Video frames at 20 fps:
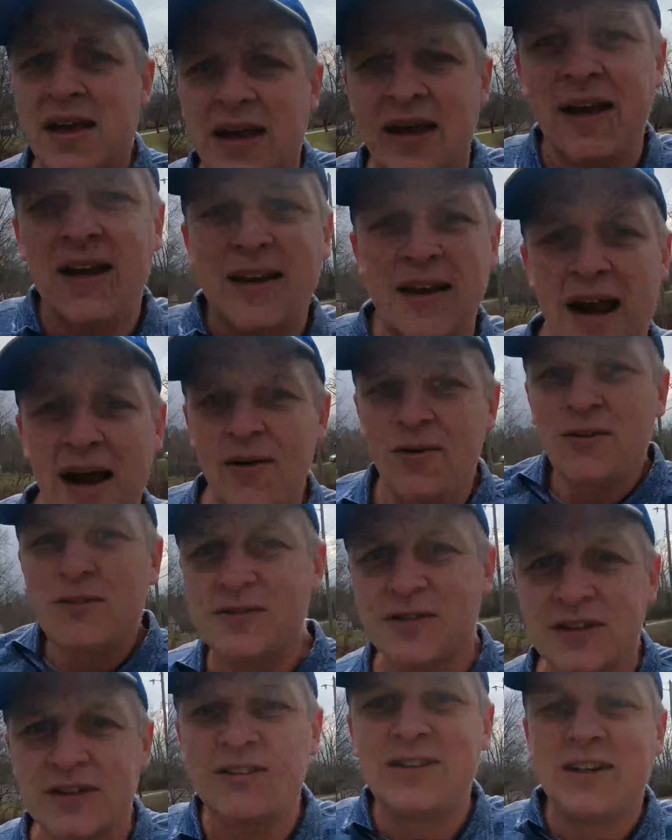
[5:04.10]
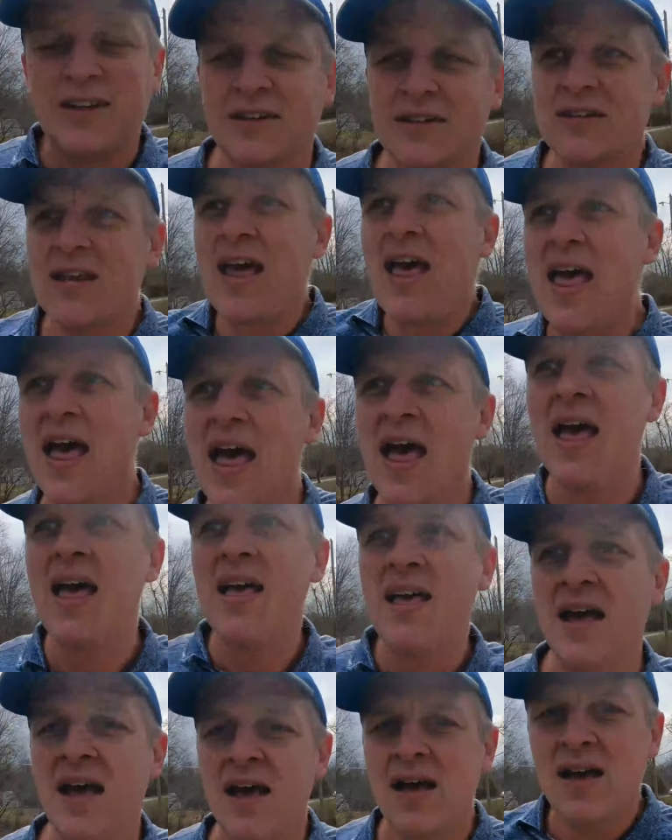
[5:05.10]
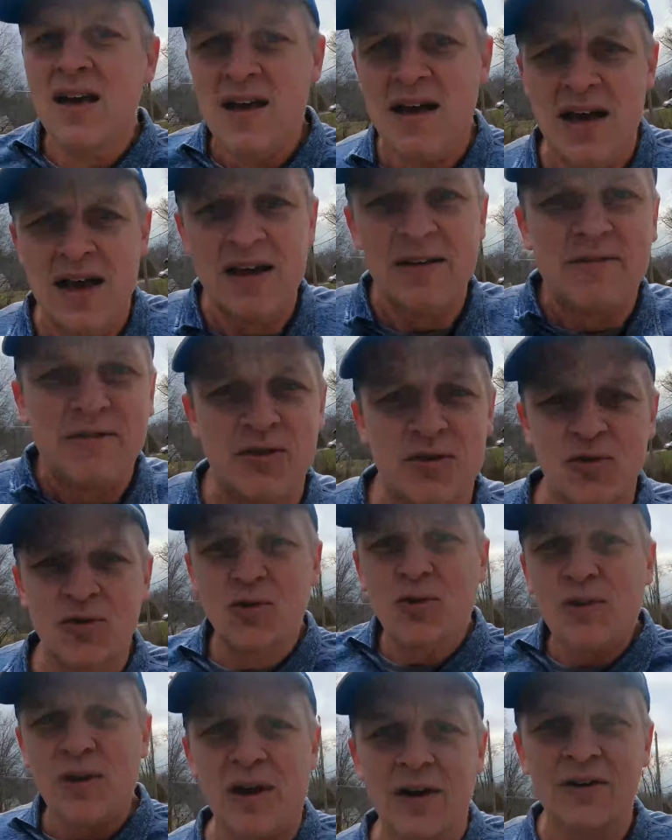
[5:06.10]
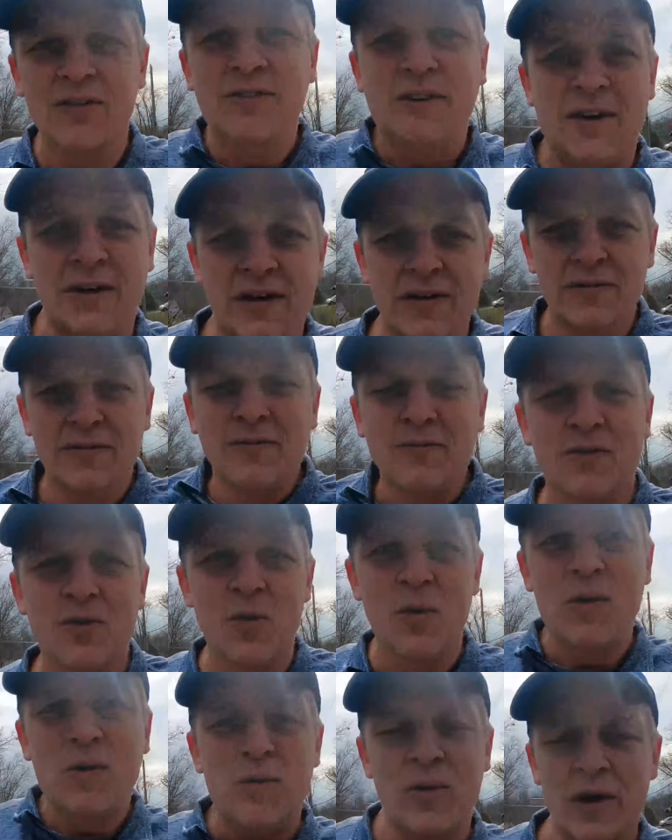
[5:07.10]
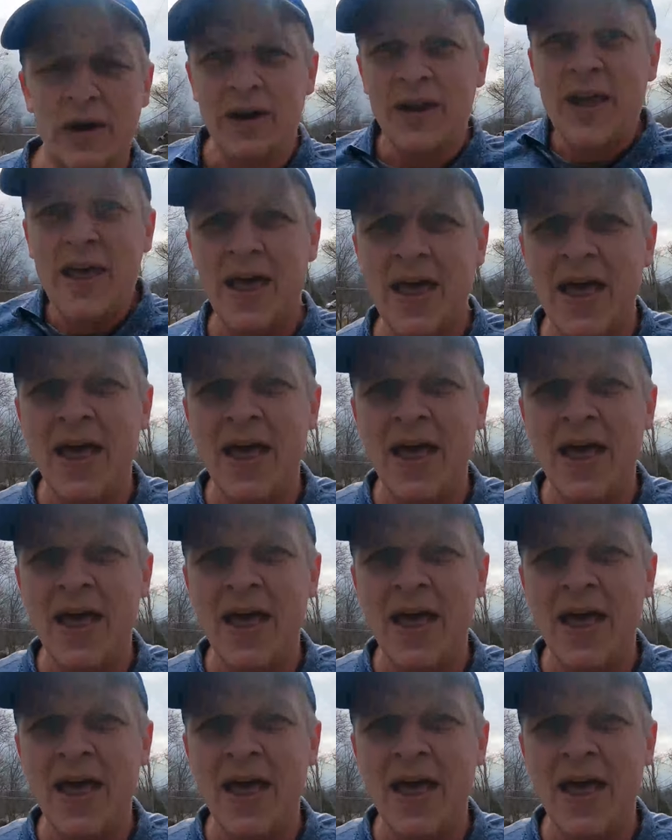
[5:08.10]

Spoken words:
And I would suggest, if you truly are starting from square one,